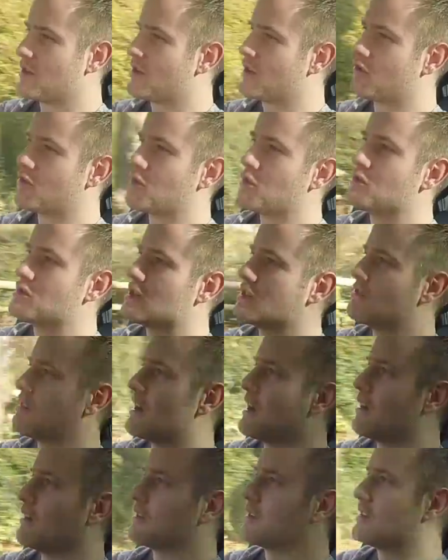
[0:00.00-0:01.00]
cruising
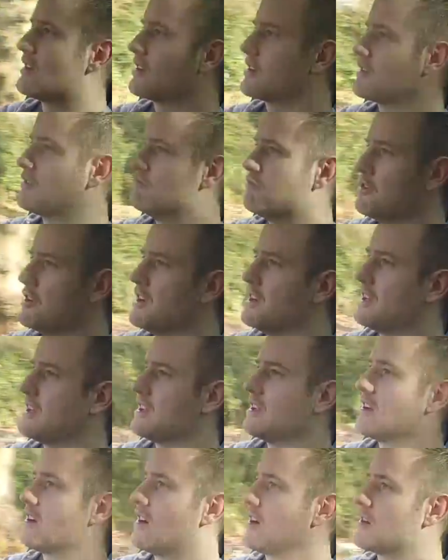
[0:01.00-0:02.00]
around, and I could
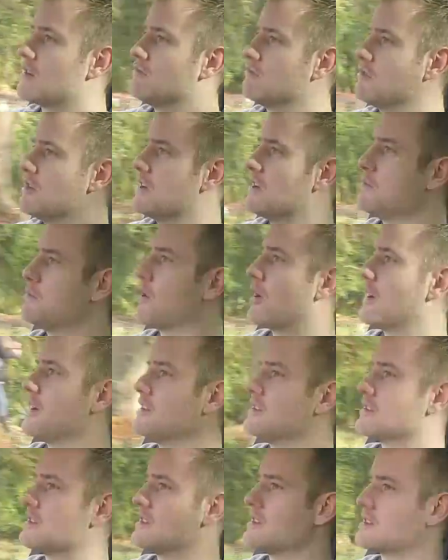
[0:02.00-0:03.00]
really buy
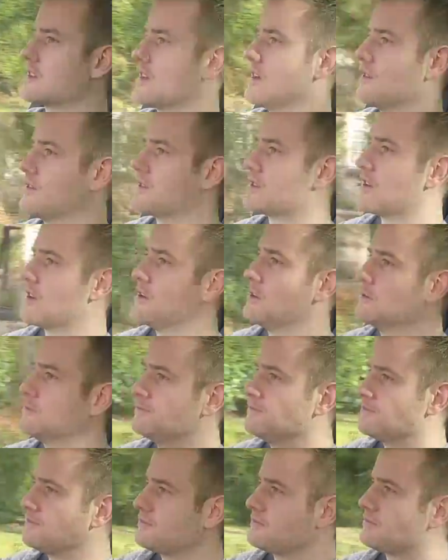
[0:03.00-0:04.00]
into this lifestyle.
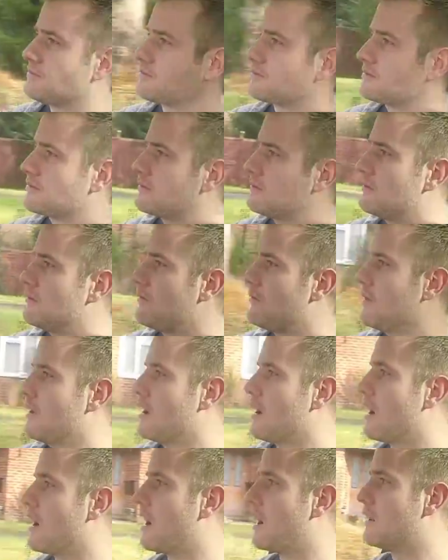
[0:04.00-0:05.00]

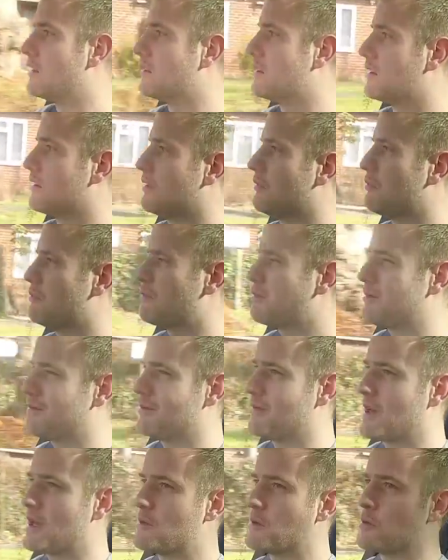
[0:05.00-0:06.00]
And
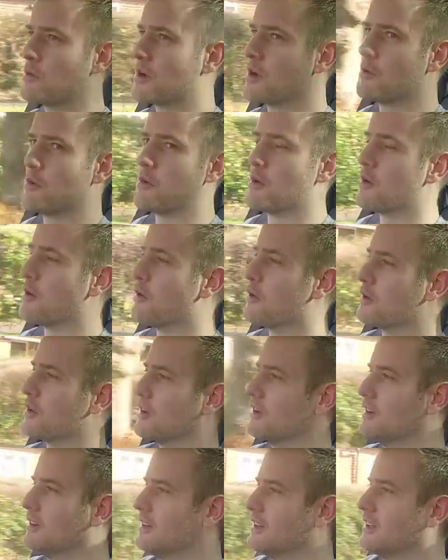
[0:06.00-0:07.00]
maybe when I'm a bit
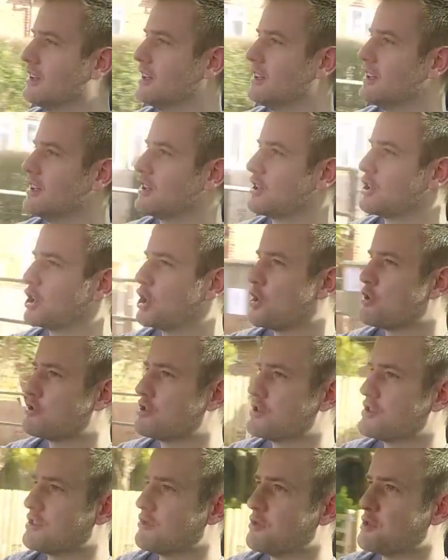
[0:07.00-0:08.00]
older,
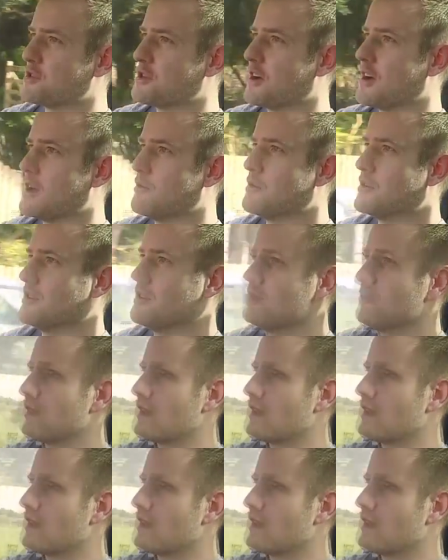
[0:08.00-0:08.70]
closer to retirement,